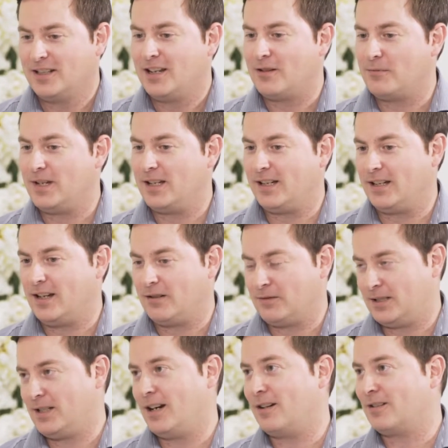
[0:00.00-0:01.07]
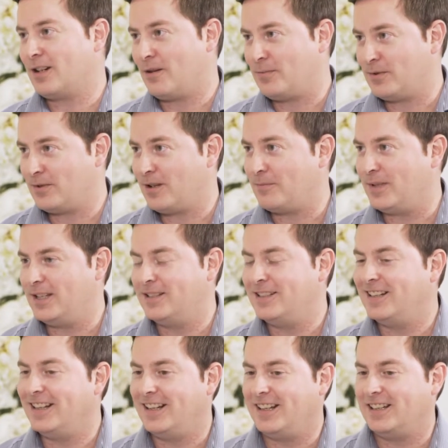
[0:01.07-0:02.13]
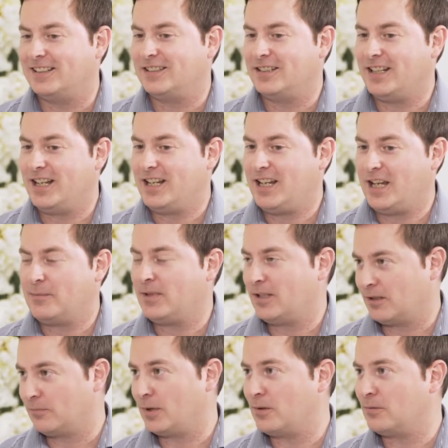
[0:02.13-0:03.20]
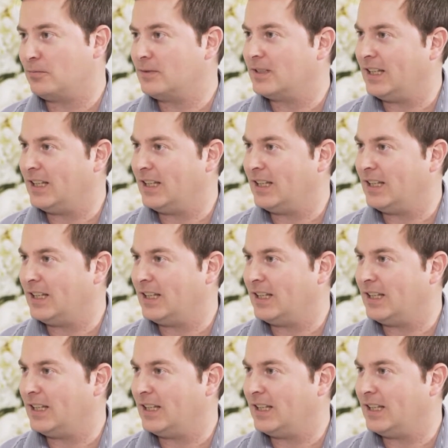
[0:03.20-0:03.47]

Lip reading: We had a retired couple come in, and they came in their boat.